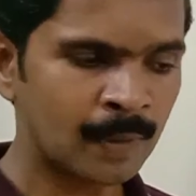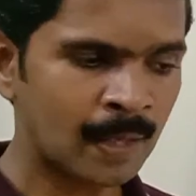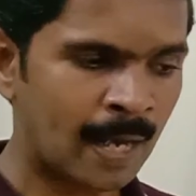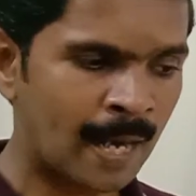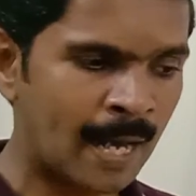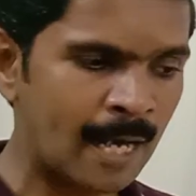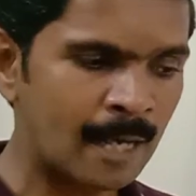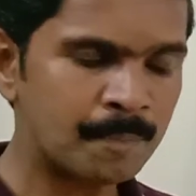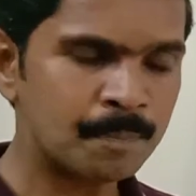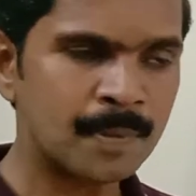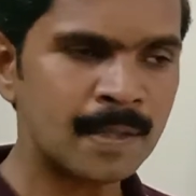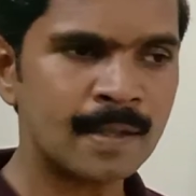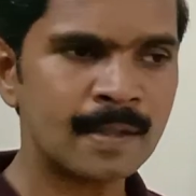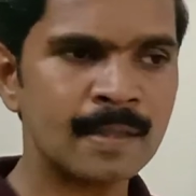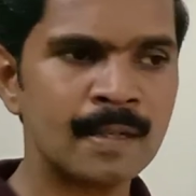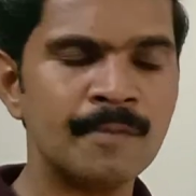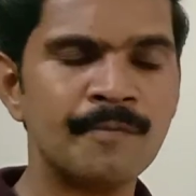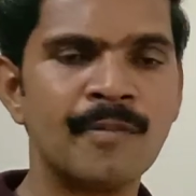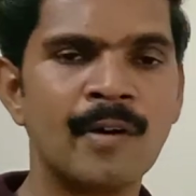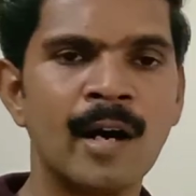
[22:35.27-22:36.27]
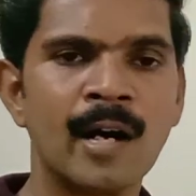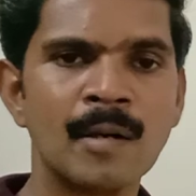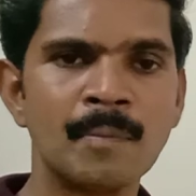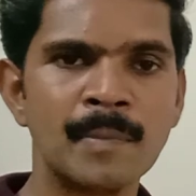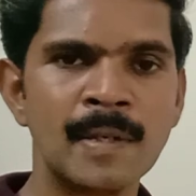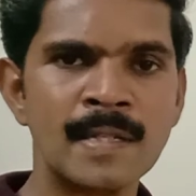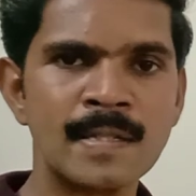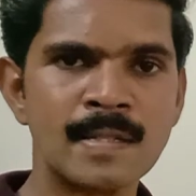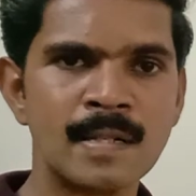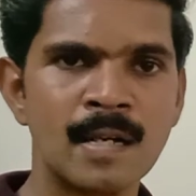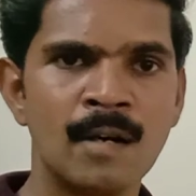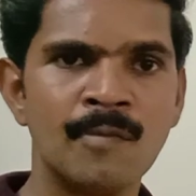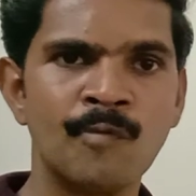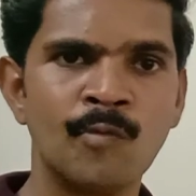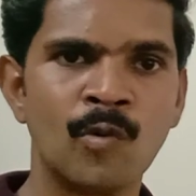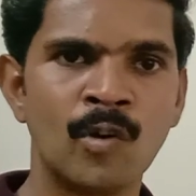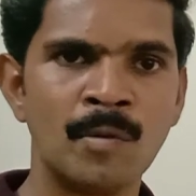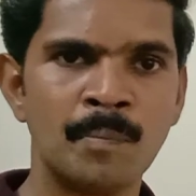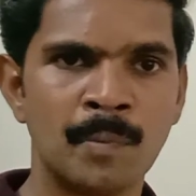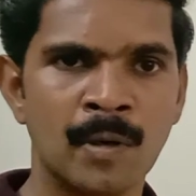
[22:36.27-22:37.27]
after the formation of
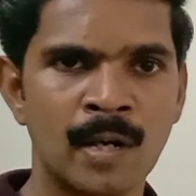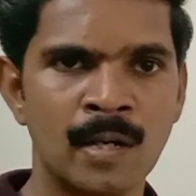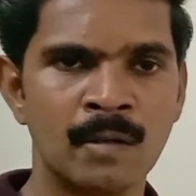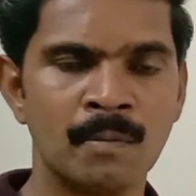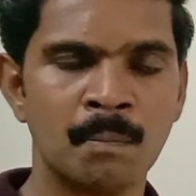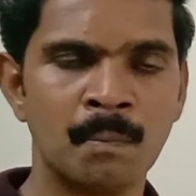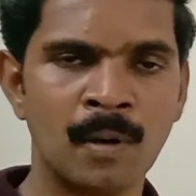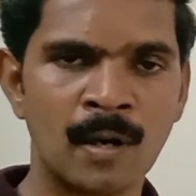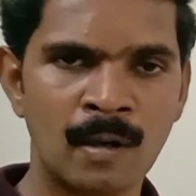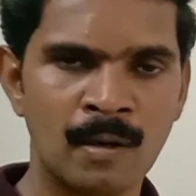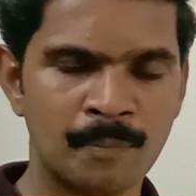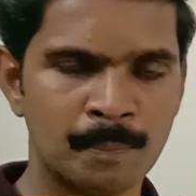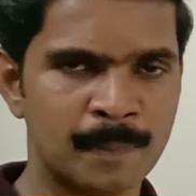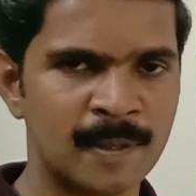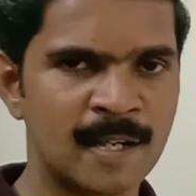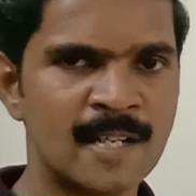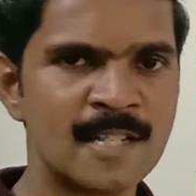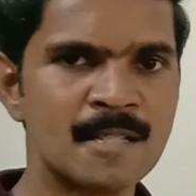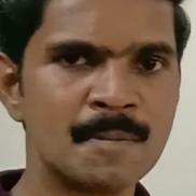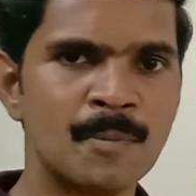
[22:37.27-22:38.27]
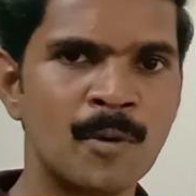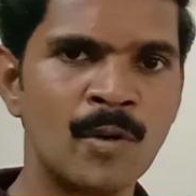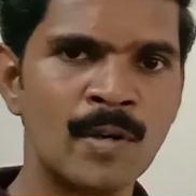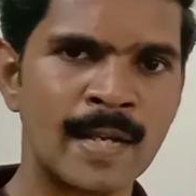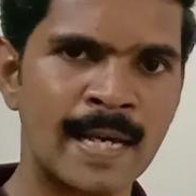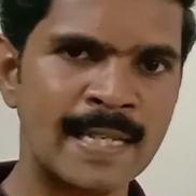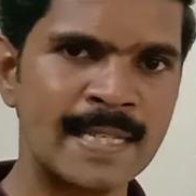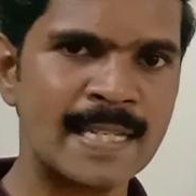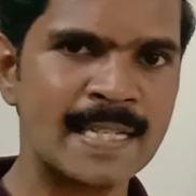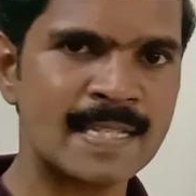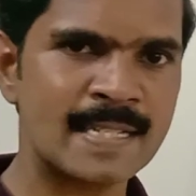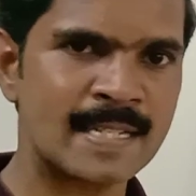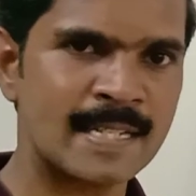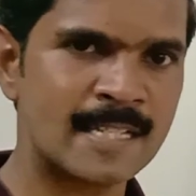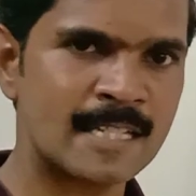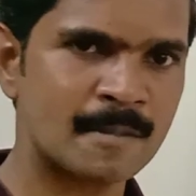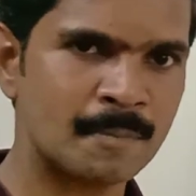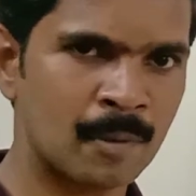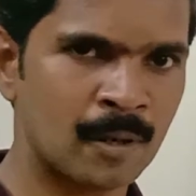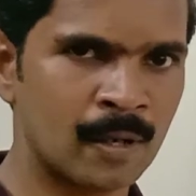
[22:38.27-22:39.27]
one bond,
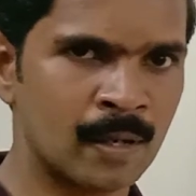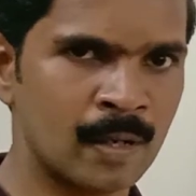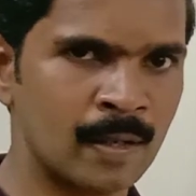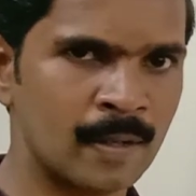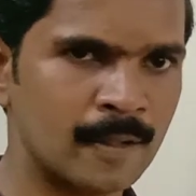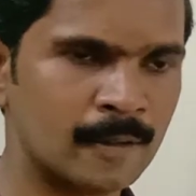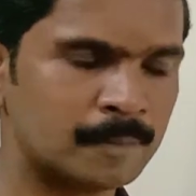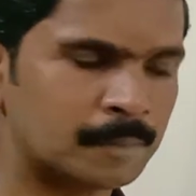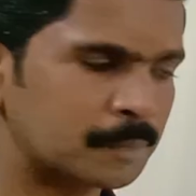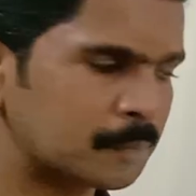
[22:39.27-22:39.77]
phosphodiester bond,